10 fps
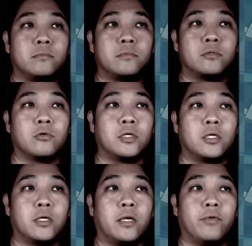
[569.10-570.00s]

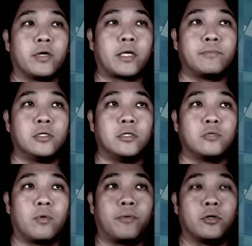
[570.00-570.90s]
Total area captured is
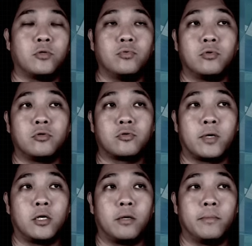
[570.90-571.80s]
1.22
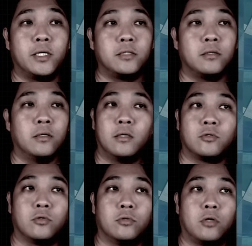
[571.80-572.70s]
square kilometers,
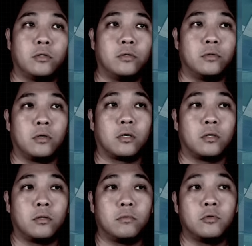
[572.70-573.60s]
so not
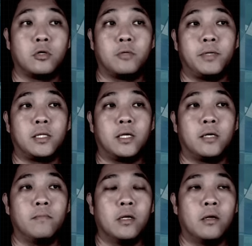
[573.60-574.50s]
a big
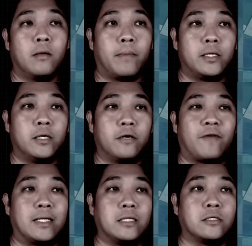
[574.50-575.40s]
thing, but the
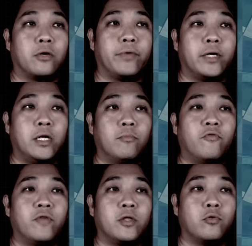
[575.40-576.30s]
fighting is already
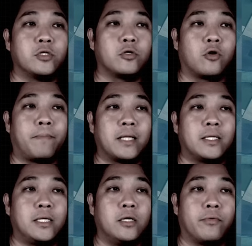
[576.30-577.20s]
moving towards
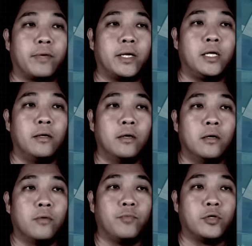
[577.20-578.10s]
Kopanki already,
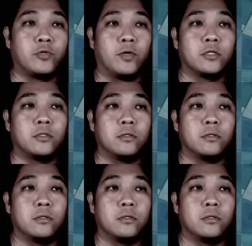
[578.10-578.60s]
which was